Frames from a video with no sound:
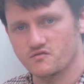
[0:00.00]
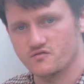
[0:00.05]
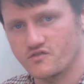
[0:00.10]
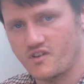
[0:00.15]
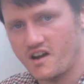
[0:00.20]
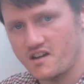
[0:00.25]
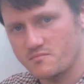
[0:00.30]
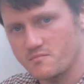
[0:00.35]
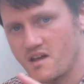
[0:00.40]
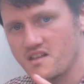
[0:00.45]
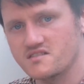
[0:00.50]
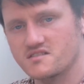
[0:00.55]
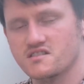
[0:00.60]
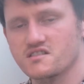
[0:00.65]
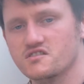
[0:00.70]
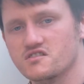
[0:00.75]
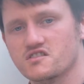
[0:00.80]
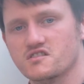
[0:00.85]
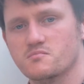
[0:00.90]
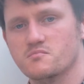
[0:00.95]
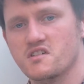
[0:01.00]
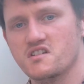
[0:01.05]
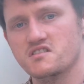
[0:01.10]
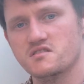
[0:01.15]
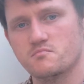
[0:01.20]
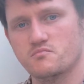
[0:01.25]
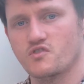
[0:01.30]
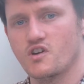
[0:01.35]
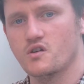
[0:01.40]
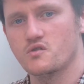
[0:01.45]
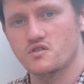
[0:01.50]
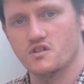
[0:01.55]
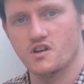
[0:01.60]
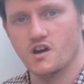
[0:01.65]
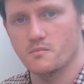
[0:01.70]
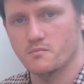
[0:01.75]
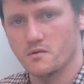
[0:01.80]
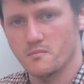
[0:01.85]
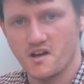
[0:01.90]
Fragmented just means broken up.